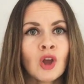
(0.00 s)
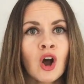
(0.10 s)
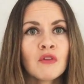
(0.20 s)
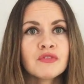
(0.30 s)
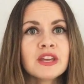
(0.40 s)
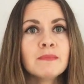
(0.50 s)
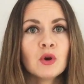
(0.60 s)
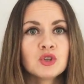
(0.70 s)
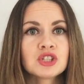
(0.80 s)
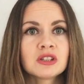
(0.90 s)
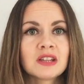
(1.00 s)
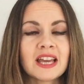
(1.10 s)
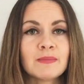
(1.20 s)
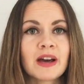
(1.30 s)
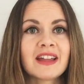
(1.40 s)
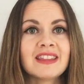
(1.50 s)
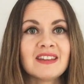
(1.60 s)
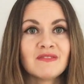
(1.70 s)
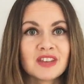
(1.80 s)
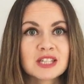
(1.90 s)
of the emotional labour and the
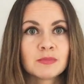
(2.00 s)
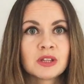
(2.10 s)
invisible